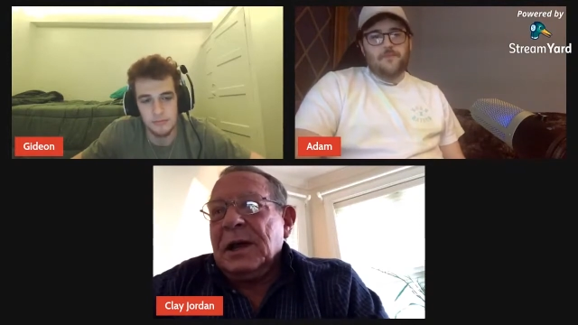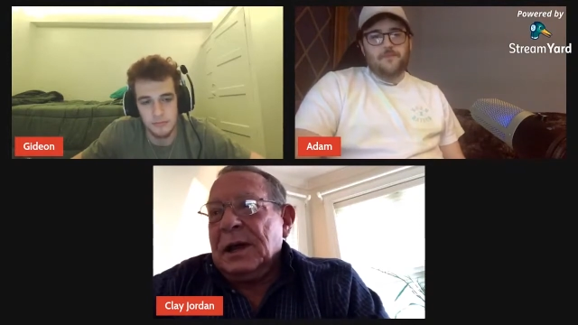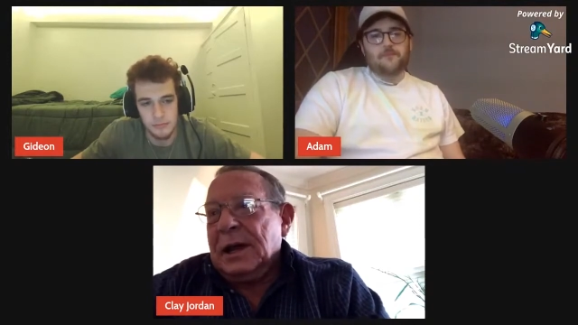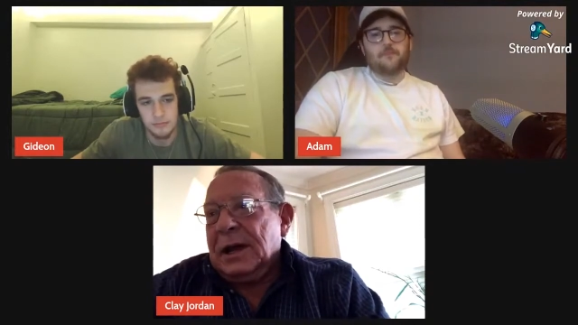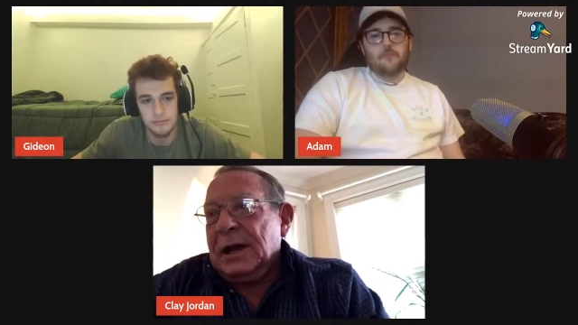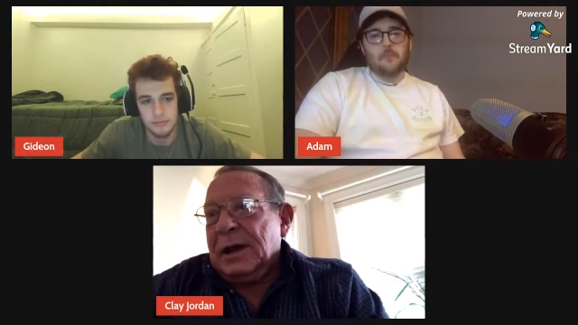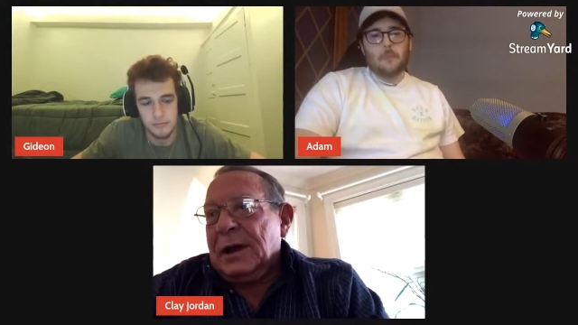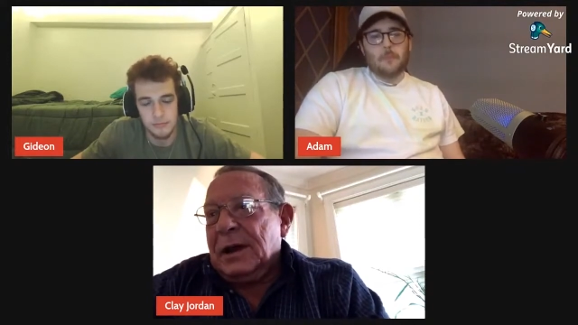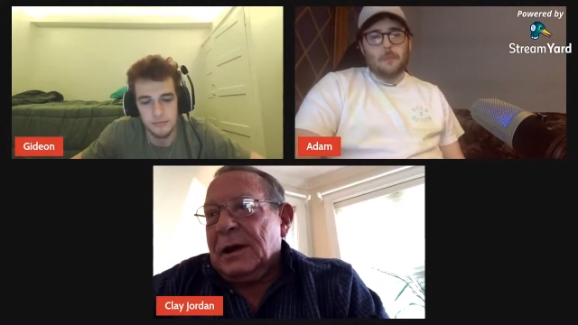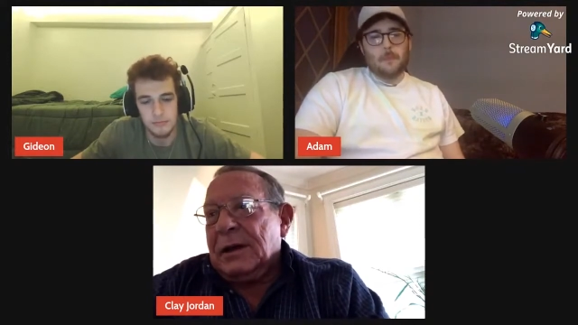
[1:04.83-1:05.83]
Speaker 1: mm-hmm.
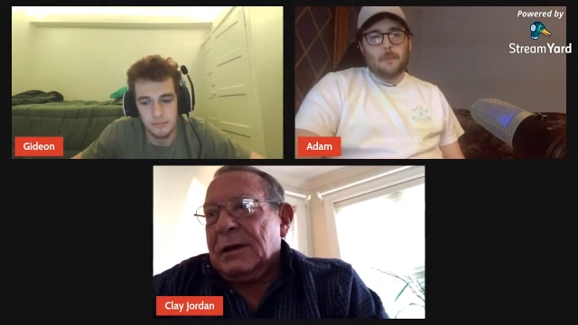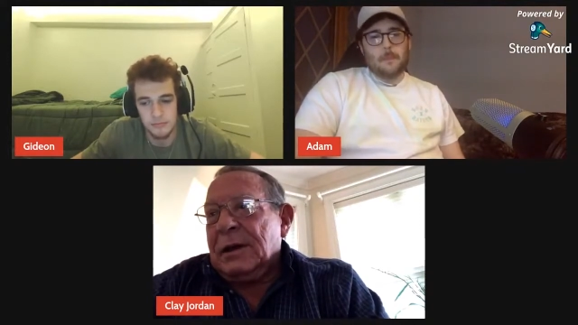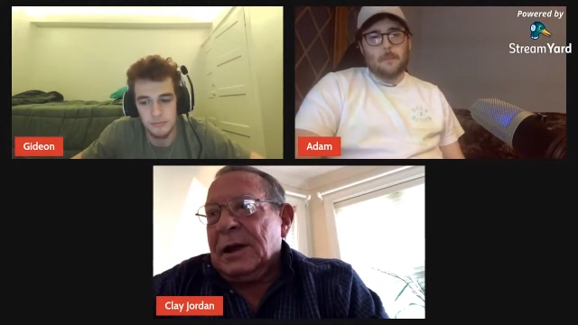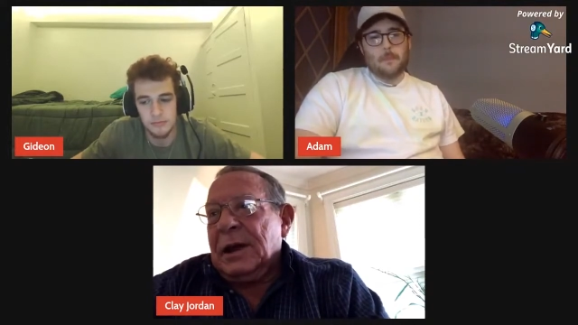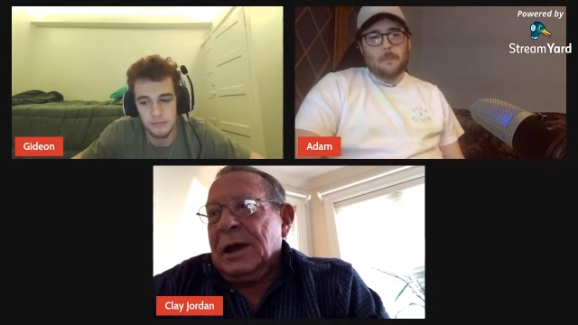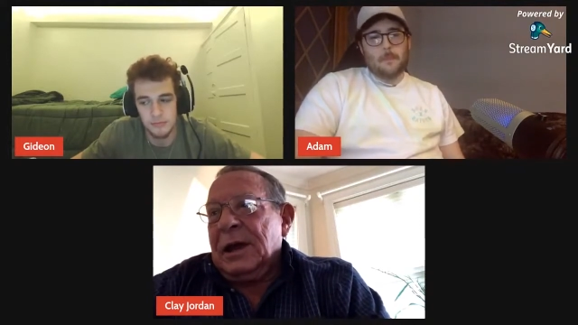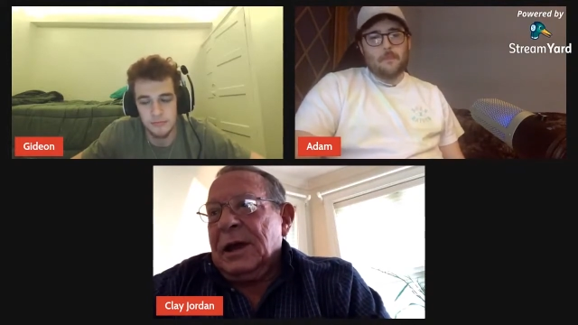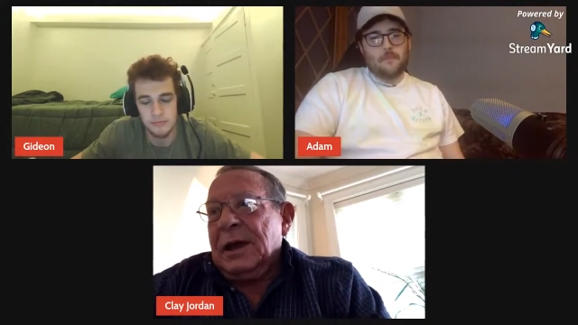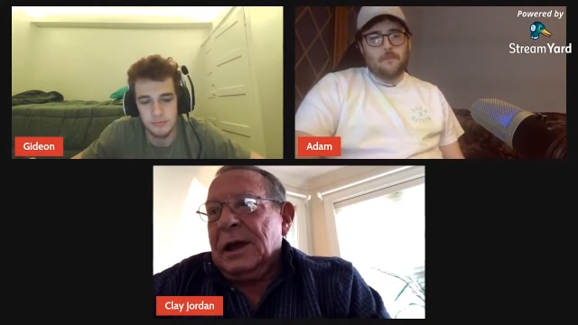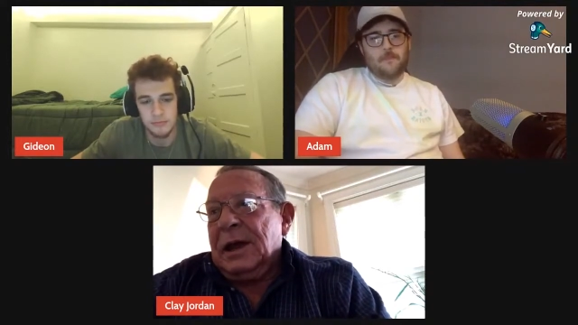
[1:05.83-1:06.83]
and uh,
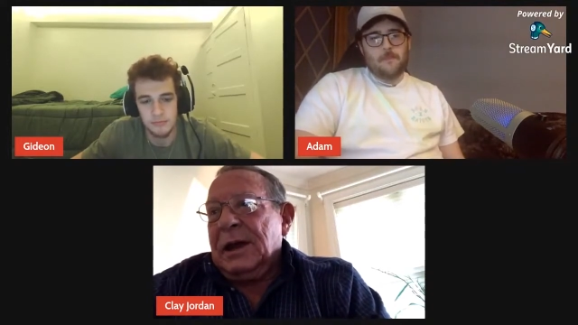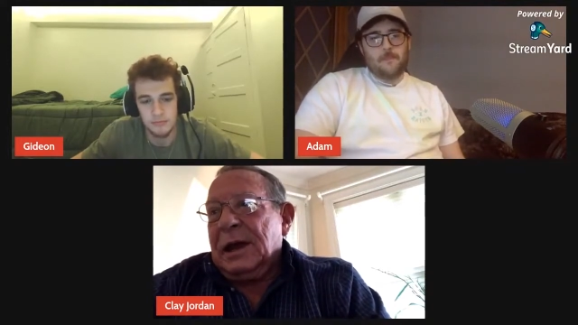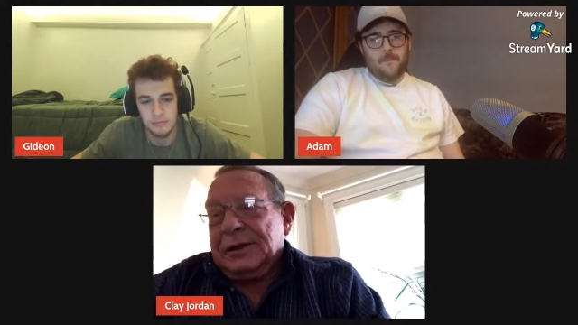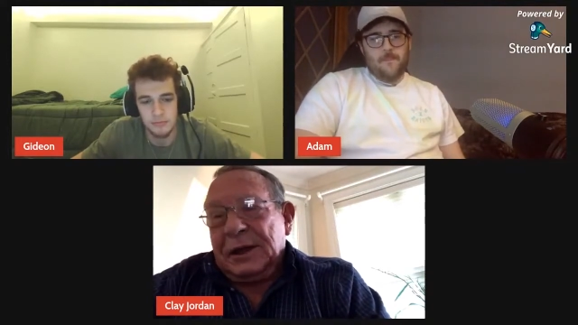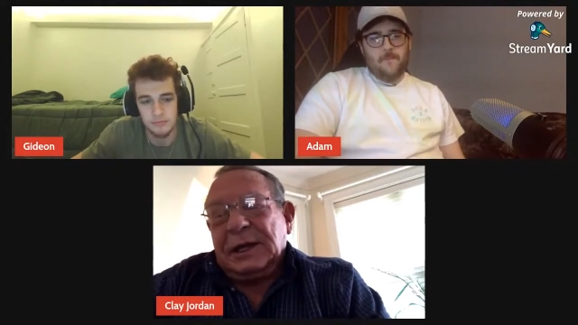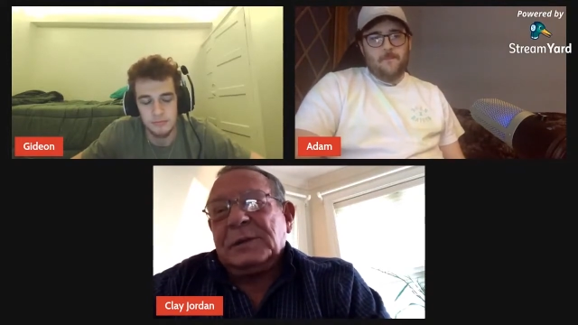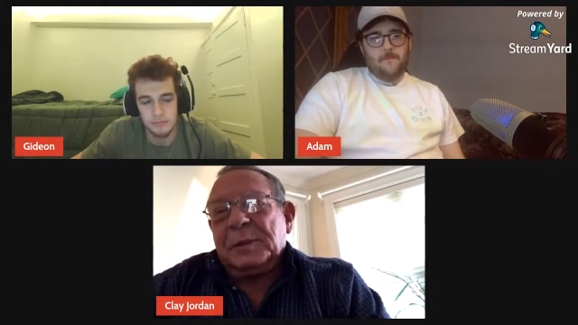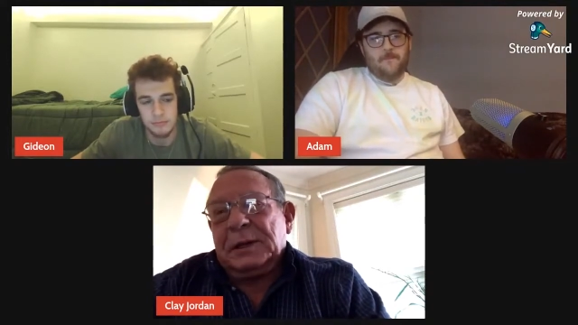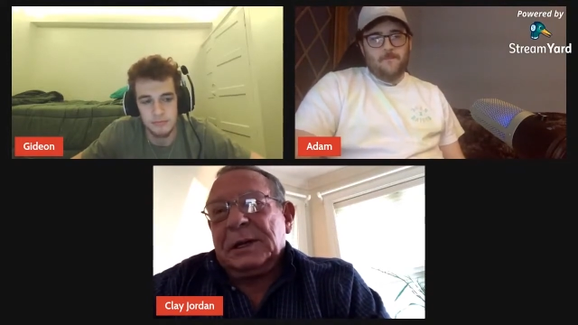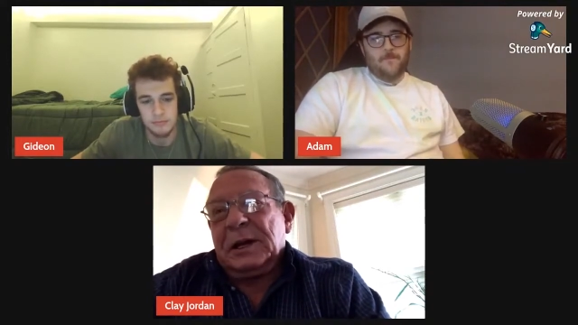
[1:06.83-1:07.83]
and I think he's
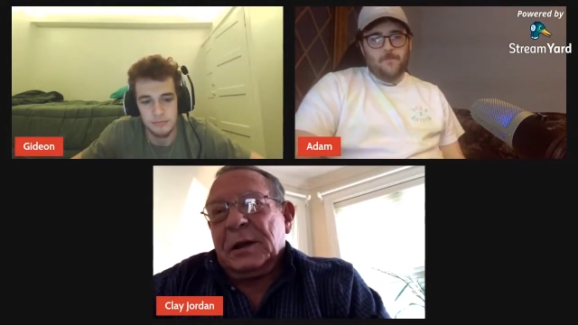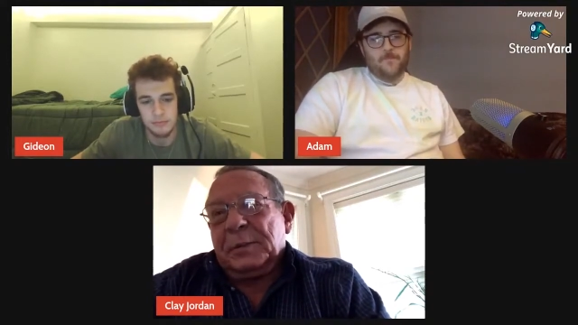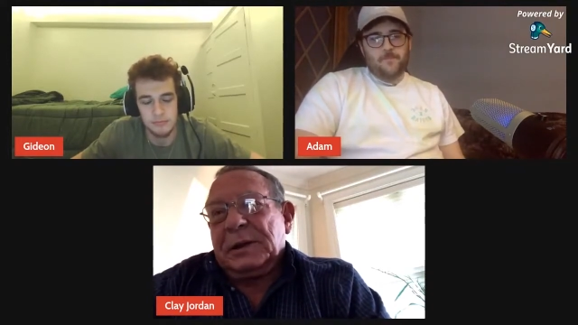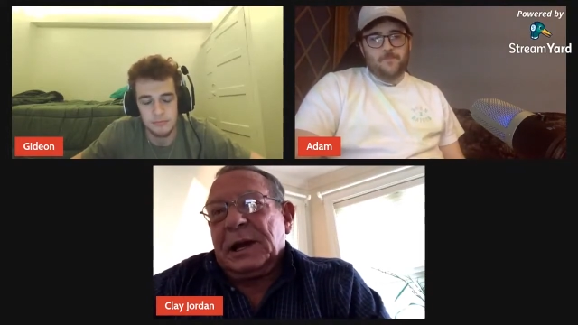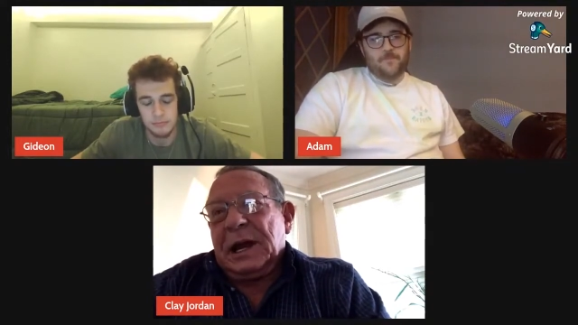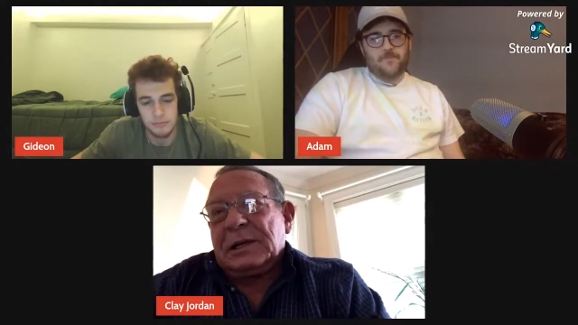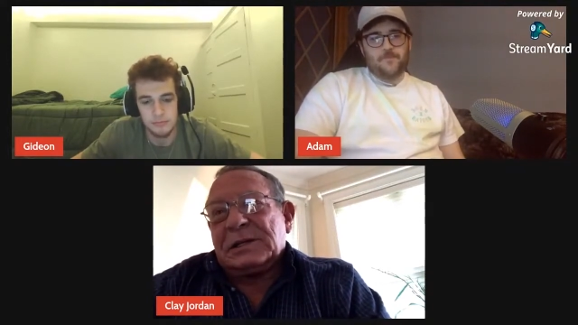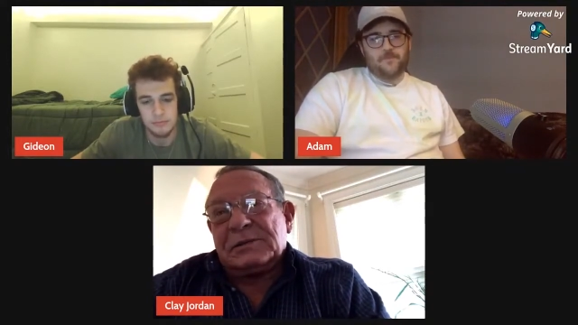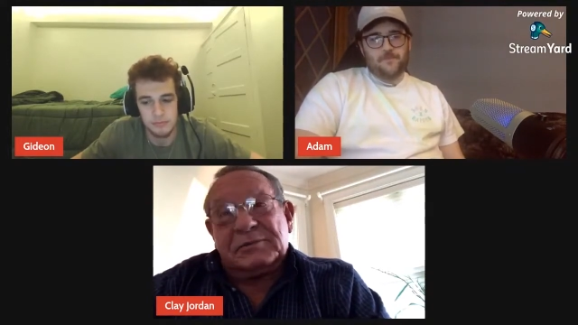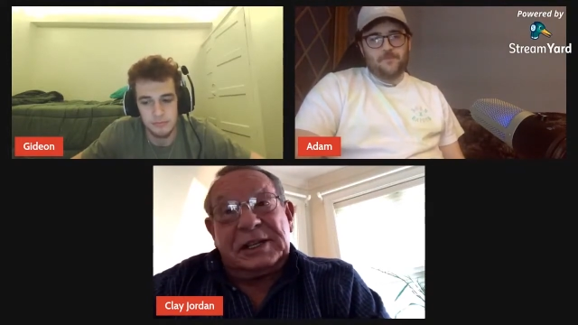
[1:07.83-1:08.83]
picked it up in the
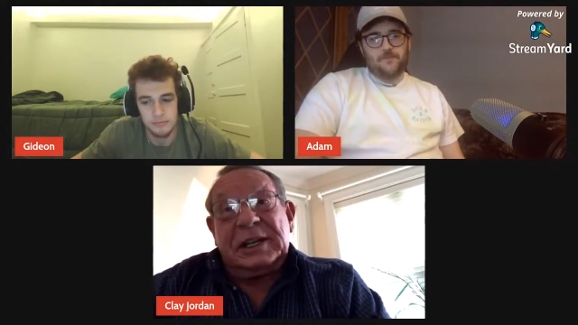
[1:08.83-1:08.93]
last